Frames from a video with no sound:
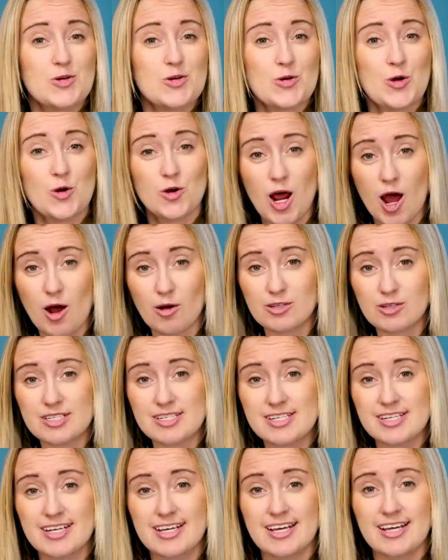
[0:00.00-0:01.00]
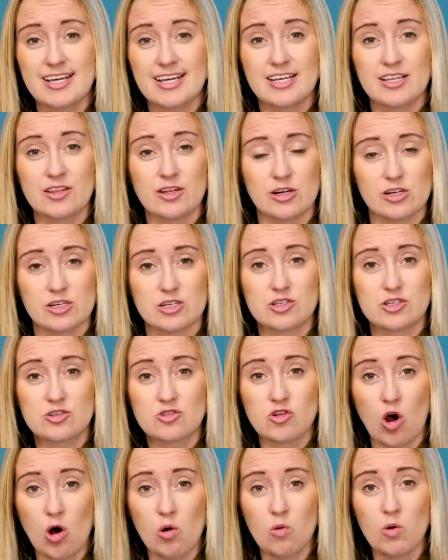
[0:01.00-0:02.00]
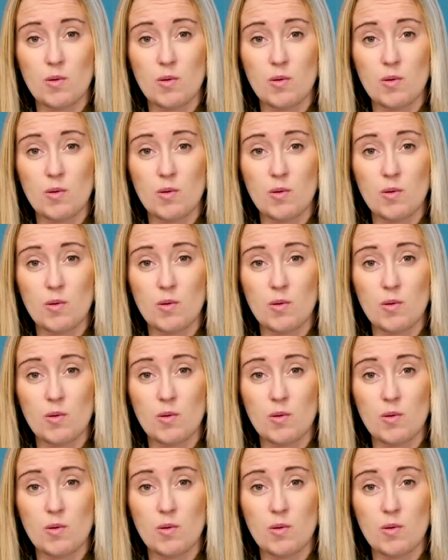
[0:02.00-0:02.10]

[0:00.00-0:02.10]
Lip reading: Who knows? There's so